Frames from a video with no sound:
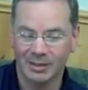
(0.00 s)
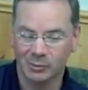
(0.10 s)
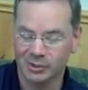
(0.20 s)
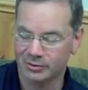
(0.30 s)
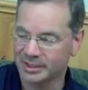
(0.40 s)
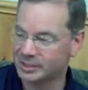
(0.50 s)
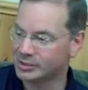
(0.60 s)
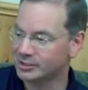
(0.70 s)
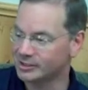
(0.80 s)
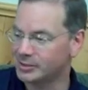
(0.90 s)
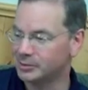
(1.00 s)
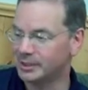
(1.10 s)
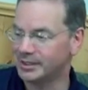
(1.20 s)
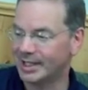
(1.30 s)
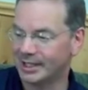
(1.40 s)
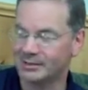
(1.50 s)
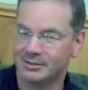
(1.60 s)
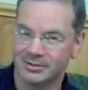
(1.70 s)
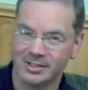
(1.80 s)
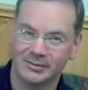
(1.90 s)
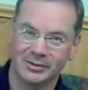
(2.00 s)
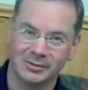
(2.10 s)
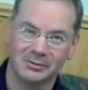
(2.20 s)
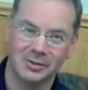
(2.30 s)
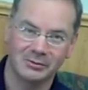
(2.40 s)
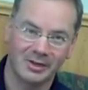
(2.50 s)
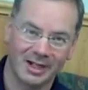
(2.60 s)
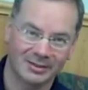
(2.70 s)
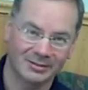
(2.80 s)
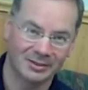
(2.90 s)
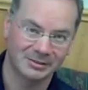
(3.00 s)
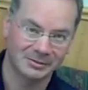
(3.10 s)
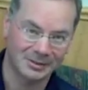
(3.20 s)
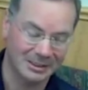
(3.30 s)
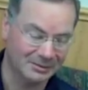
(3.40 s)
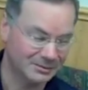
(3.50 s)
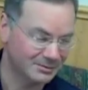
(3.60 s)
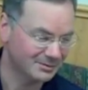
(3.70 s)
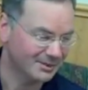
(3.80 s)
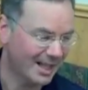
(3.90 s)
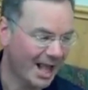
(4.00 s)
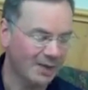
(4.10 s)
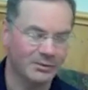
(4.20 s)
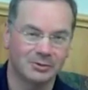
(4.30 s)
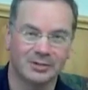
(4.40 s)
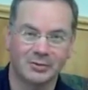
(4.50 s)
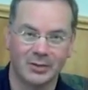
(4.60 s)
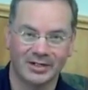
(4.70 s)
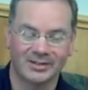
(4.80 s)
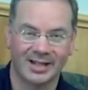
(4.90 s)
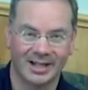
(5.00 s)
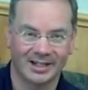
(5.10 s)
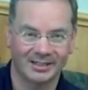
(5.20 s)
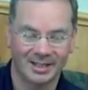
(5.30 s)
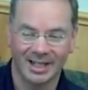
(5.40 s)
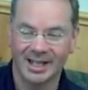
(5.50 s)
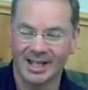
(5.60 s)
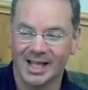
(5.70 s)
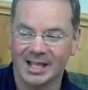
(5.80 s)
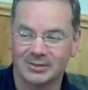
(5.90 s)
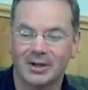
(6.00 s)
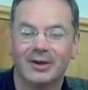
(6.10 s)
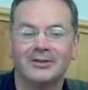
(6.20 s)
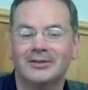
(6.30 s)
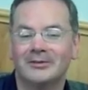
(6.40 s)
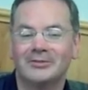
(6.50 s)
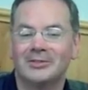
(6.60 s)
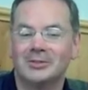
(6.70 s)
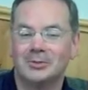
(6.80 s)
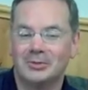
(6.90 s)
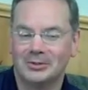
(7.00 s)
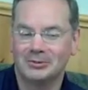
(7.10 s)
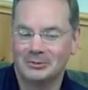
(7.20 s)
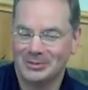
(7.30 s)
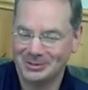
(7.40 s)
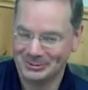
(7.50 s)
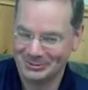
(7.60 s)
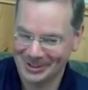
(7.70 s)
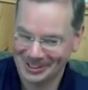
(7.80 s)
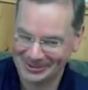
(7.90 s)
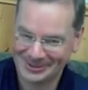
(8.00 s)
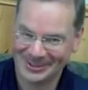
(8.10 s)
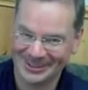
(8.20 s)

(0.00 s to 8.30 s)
And when you're initially doing that, there's even the fear factor of, of having to hmm. express that and it's hard enough to do with a group that you trust.